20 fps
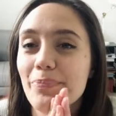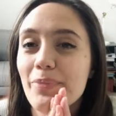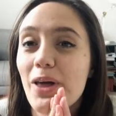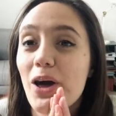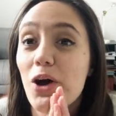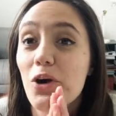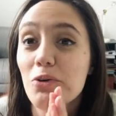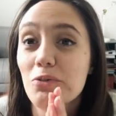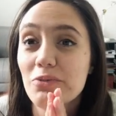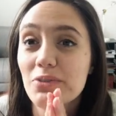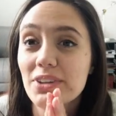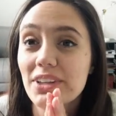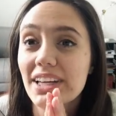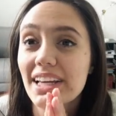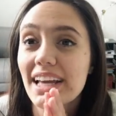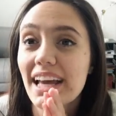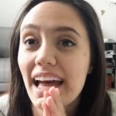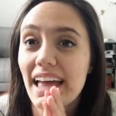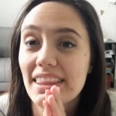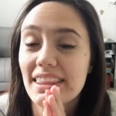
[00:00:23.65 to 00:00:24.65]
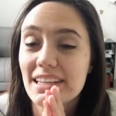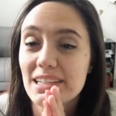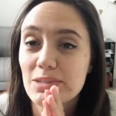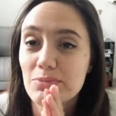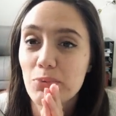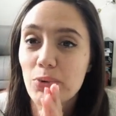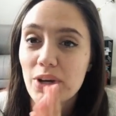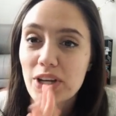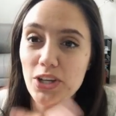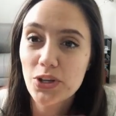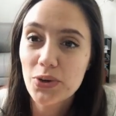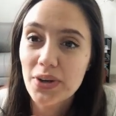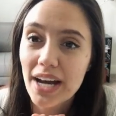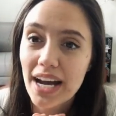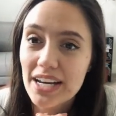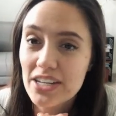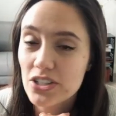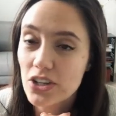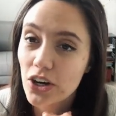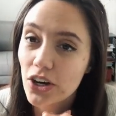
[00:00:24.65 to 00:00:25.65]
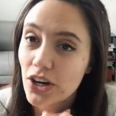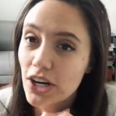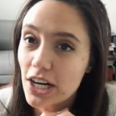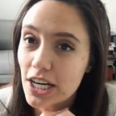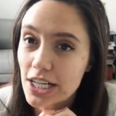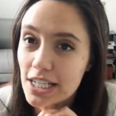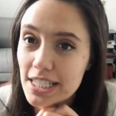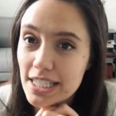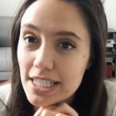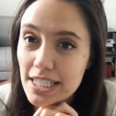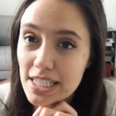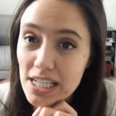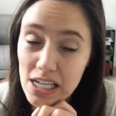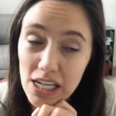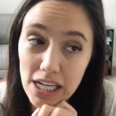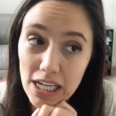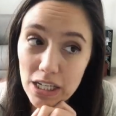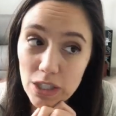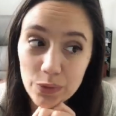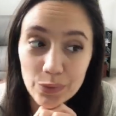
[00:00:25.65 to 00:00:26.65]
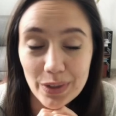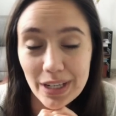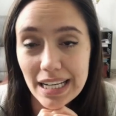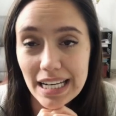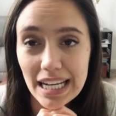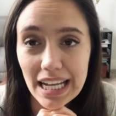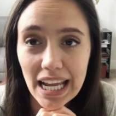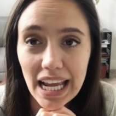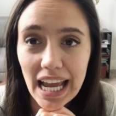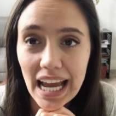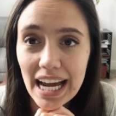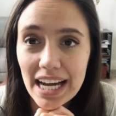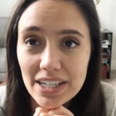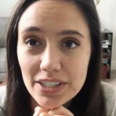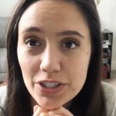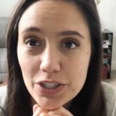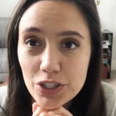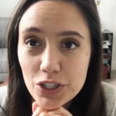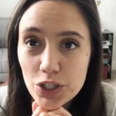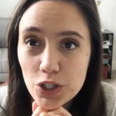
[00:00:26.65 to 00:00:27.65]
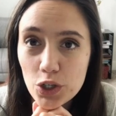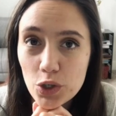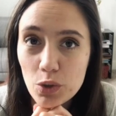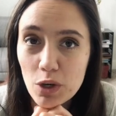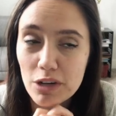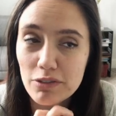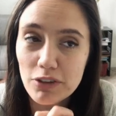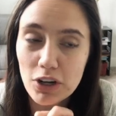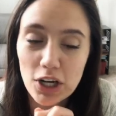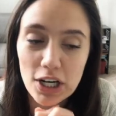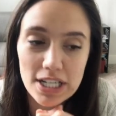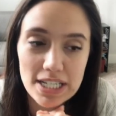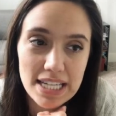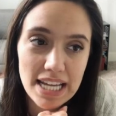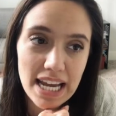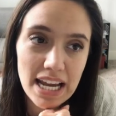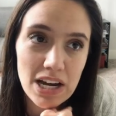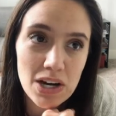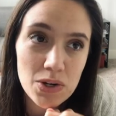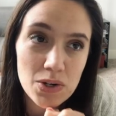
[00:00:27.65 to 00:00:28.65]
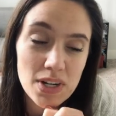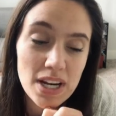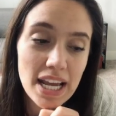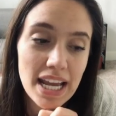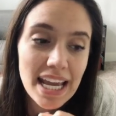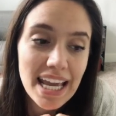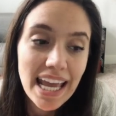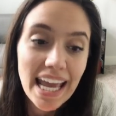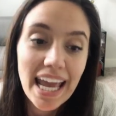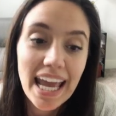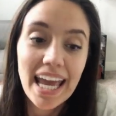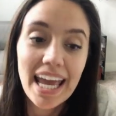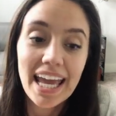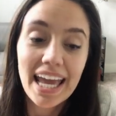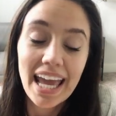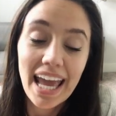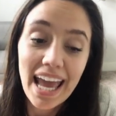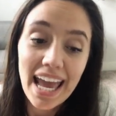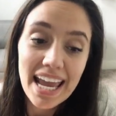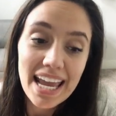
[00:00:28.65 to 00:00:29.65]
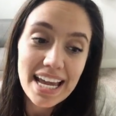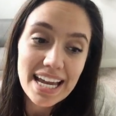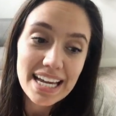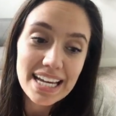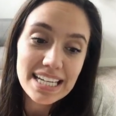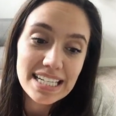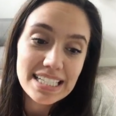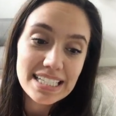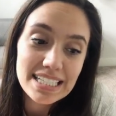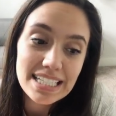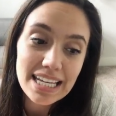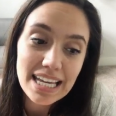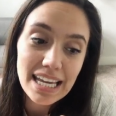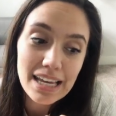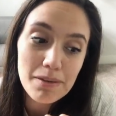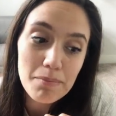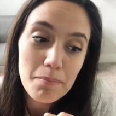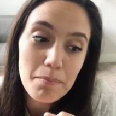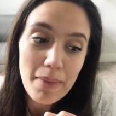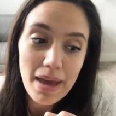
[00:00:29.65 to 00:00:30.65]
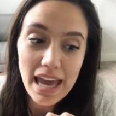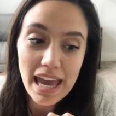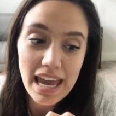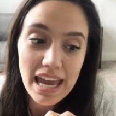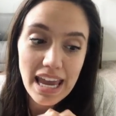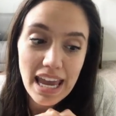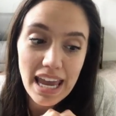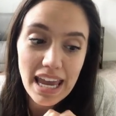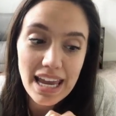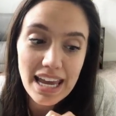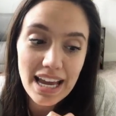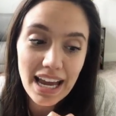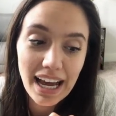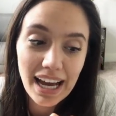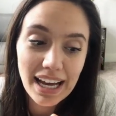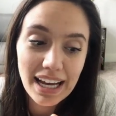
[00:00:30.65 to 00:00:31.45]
Hopefully at this point you guys are done reading Act 2 of Our Town, and it may